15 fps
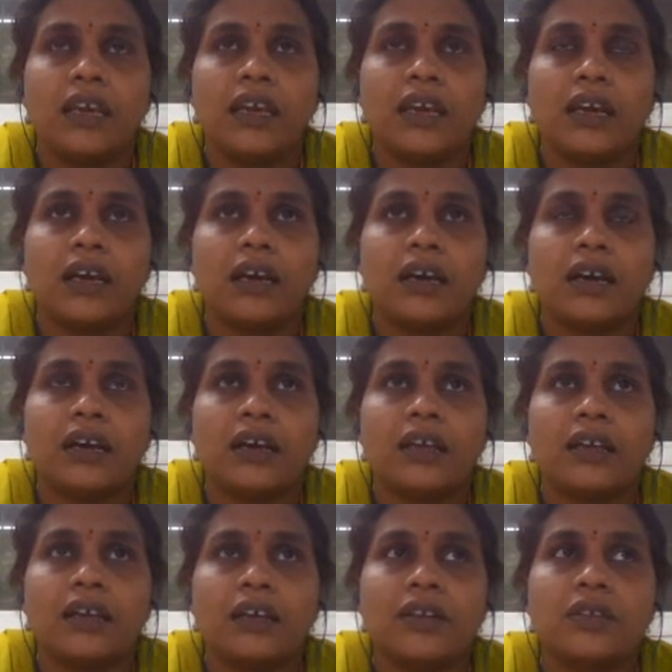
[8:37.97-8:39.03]

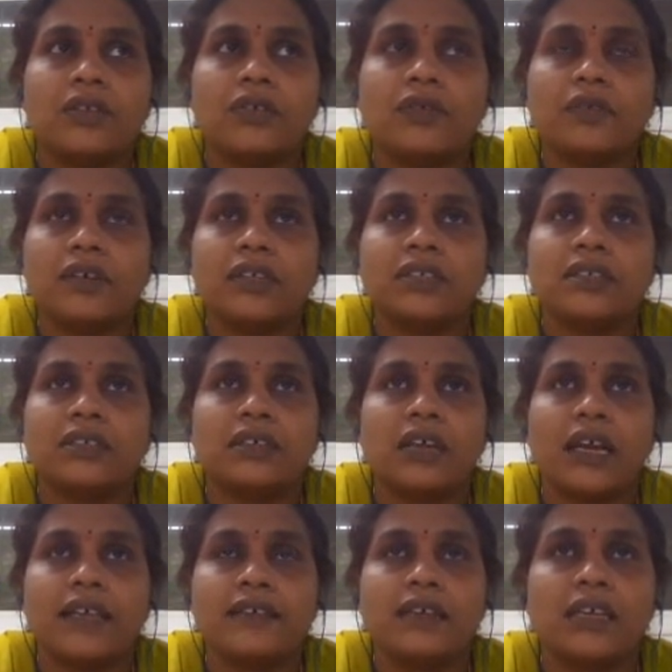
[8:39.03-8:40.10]
2 words
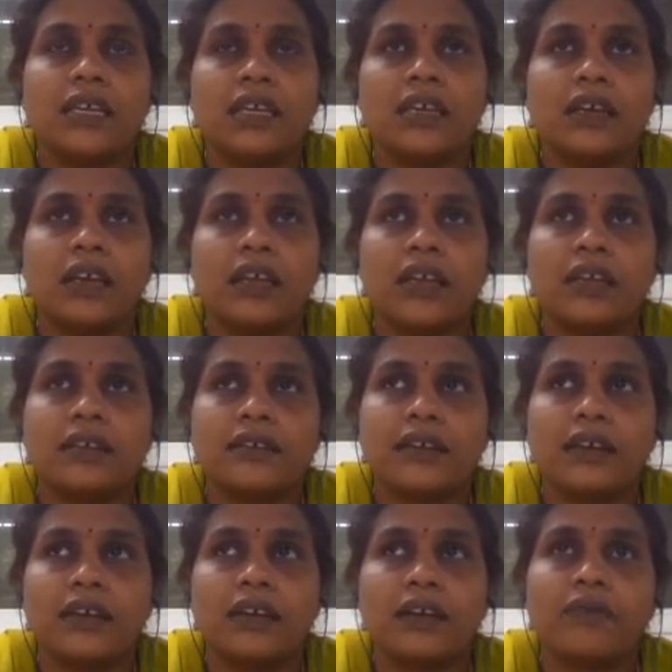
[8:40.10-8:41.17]
as
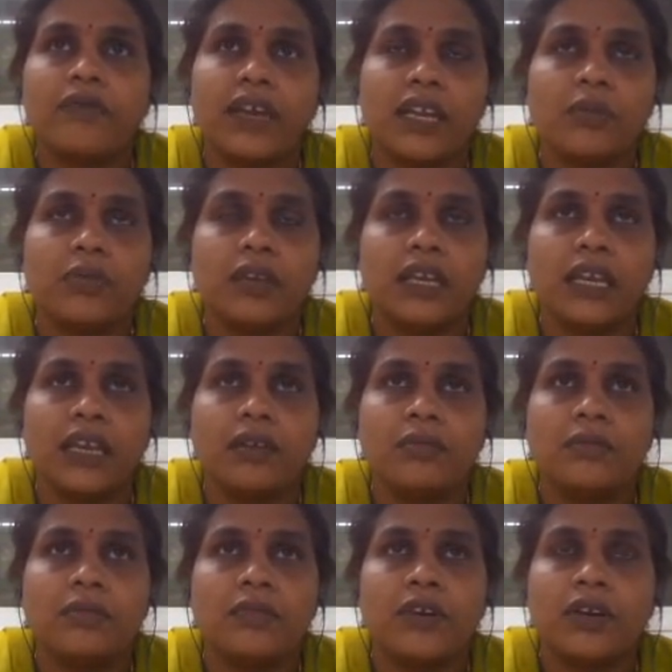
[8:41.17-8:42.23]
a variable name,